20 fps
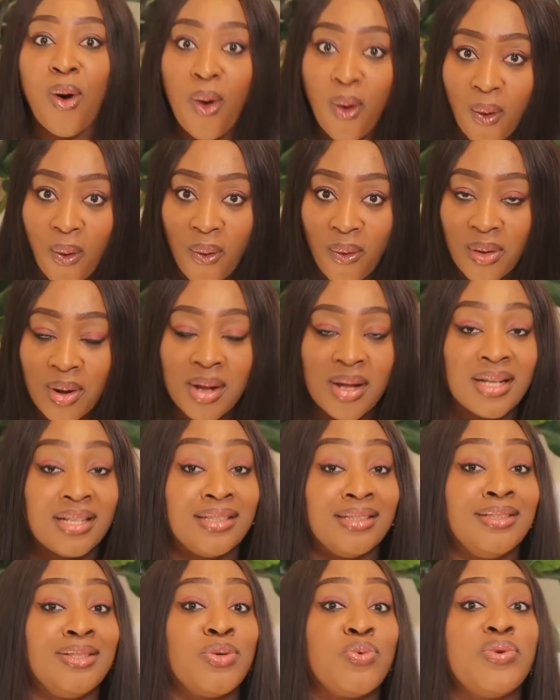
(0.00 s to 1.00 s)
or
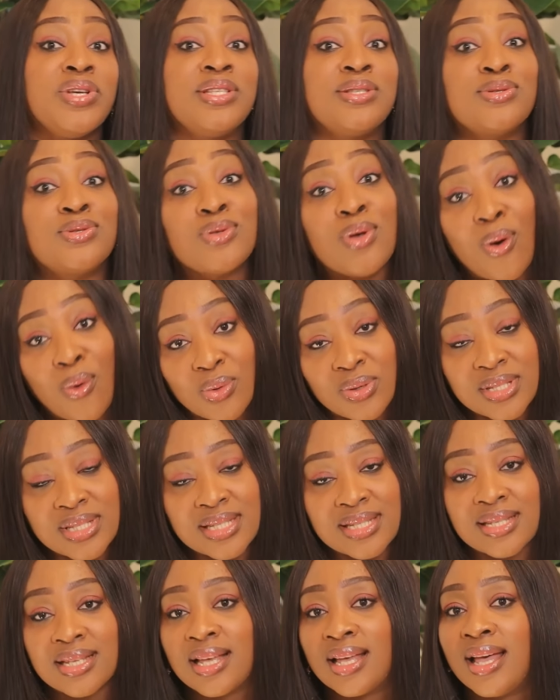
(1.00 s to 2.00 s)
the
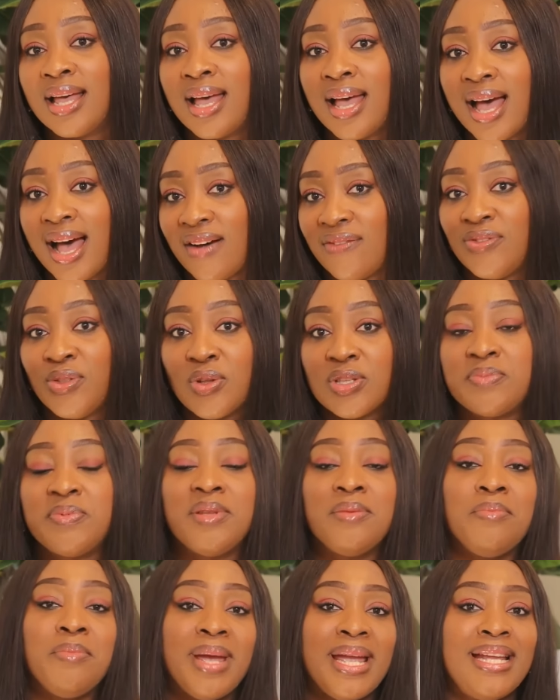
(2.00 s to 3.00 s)
results have not been